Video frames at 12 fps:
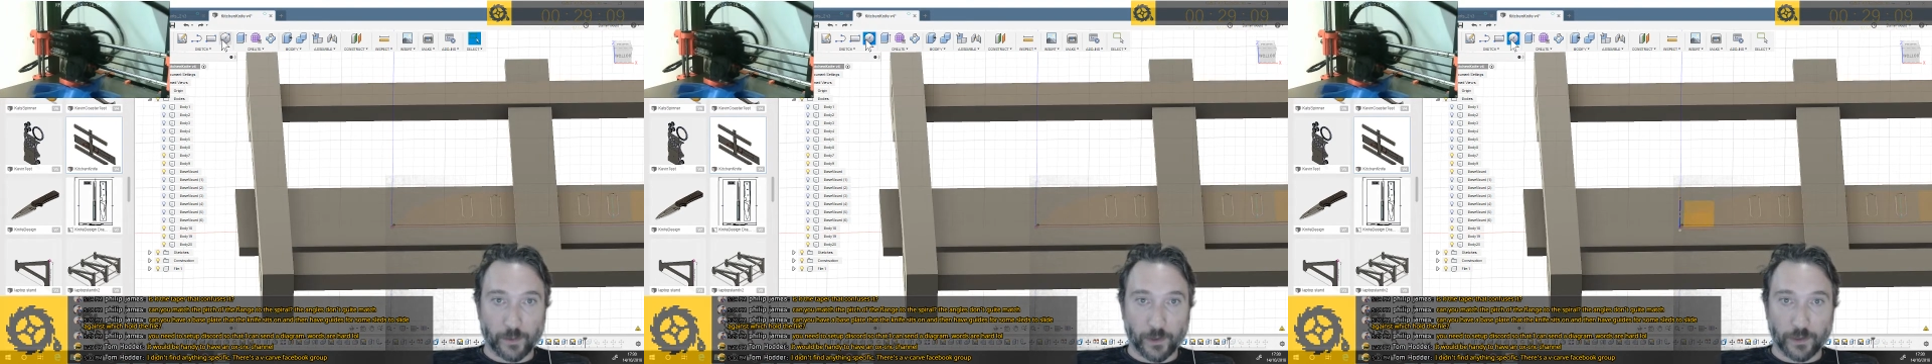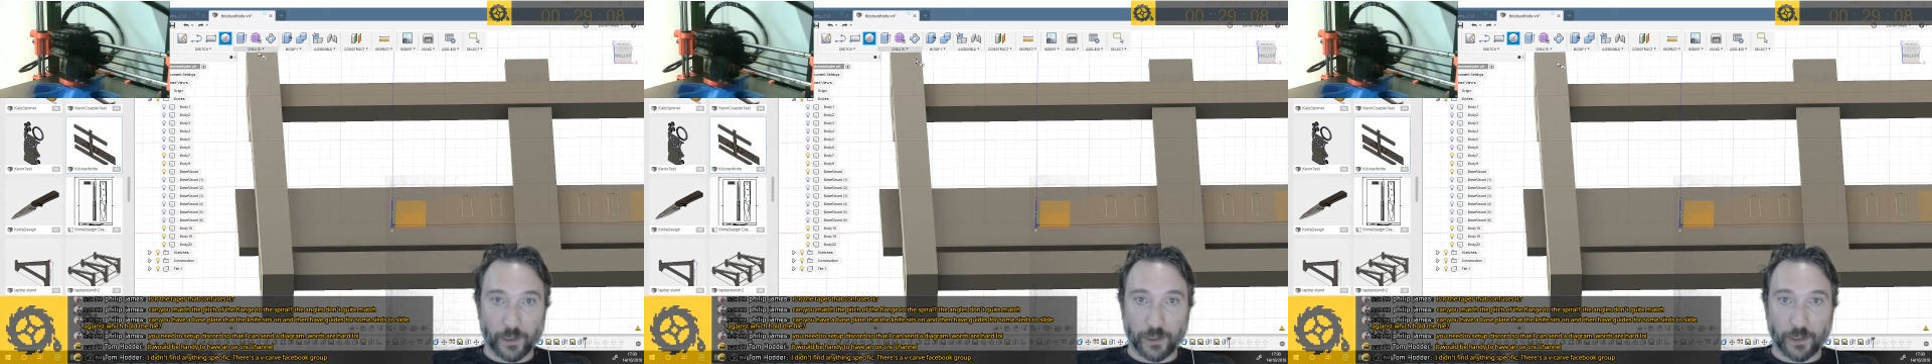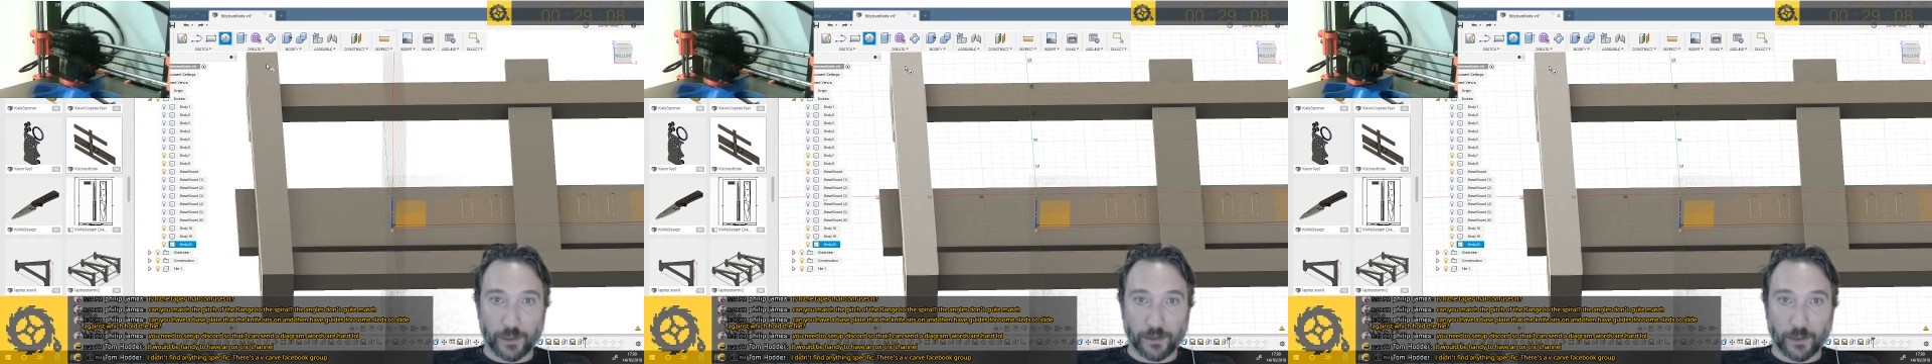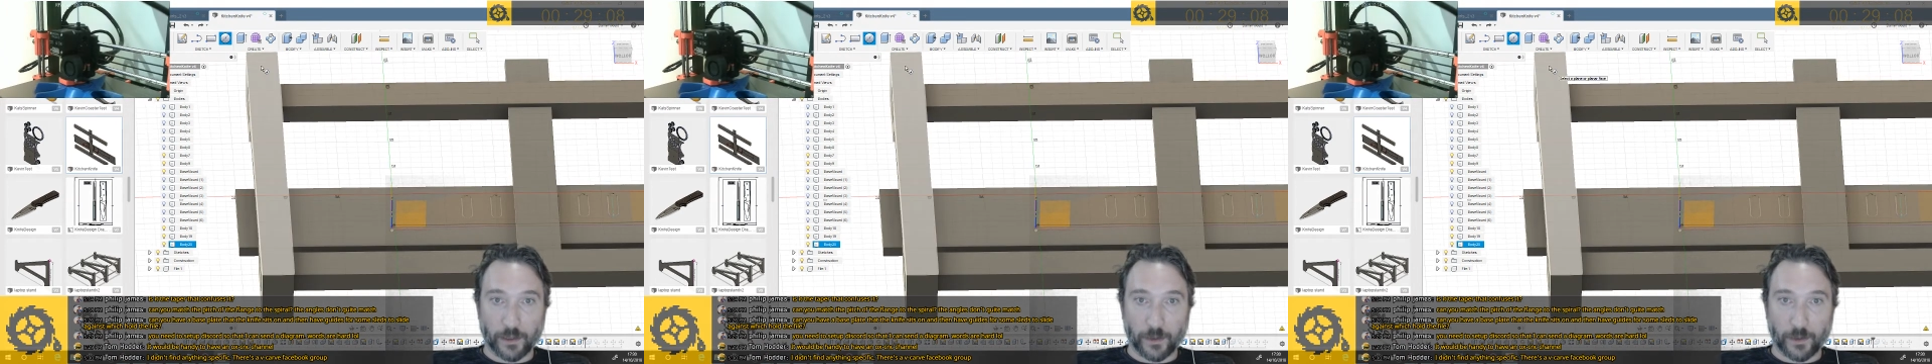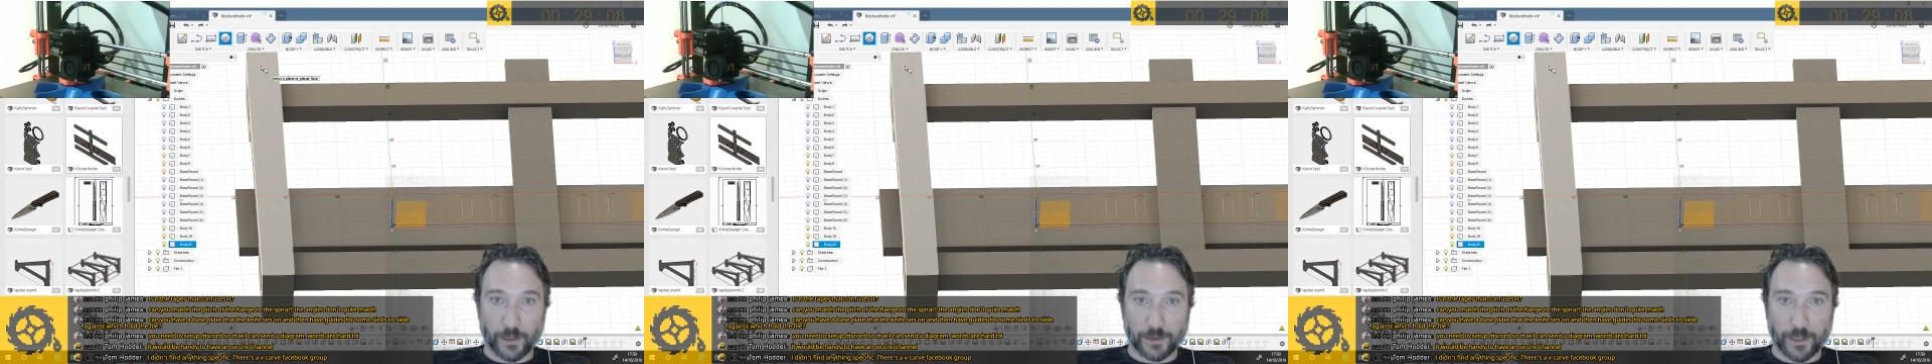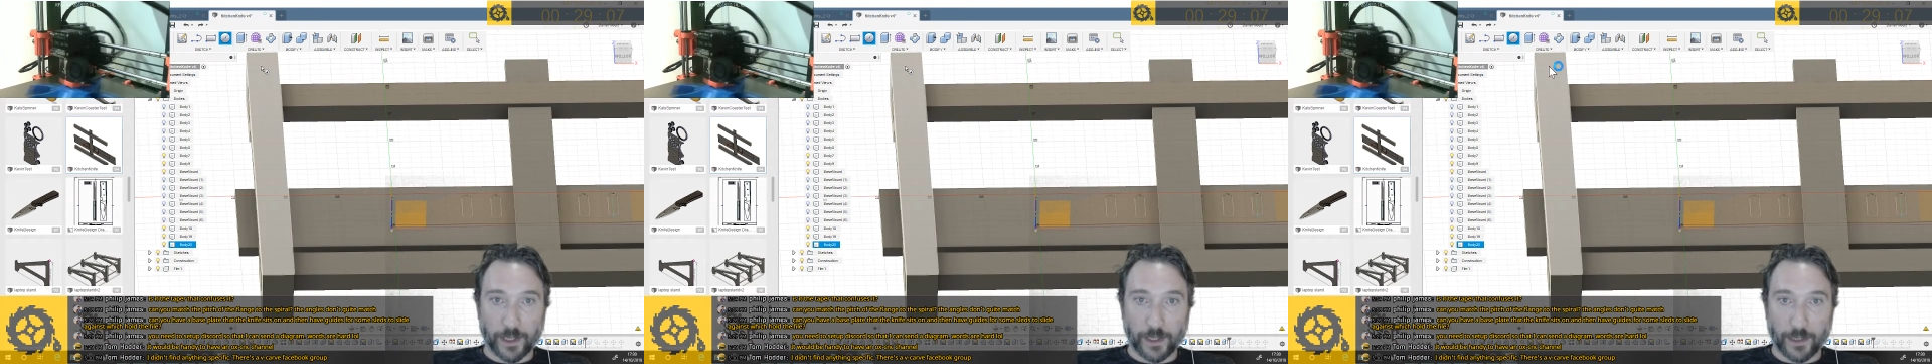because I need to know
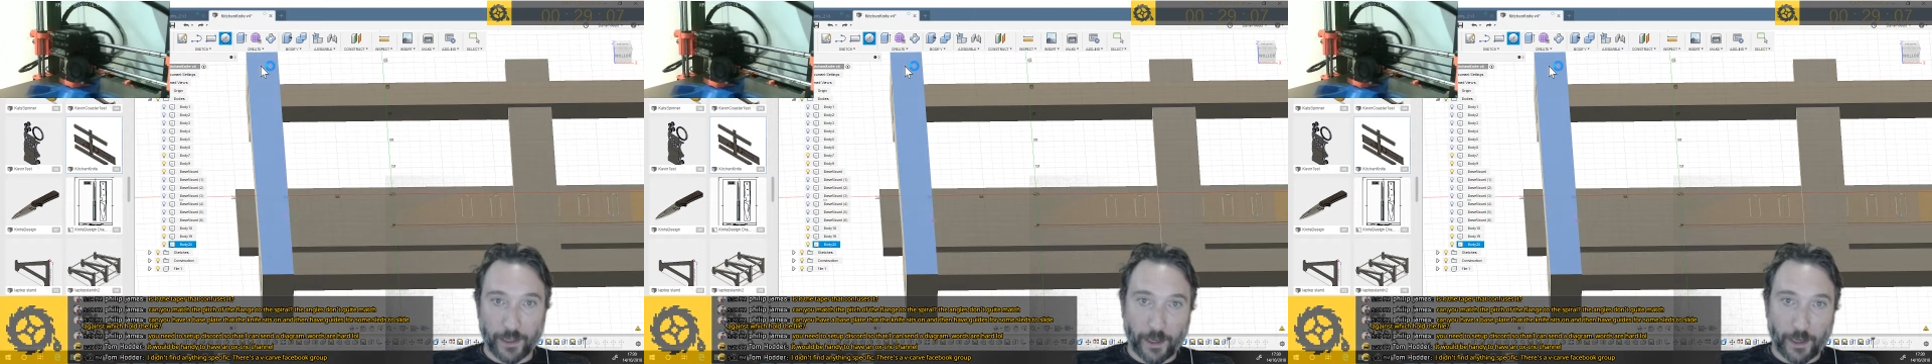exactly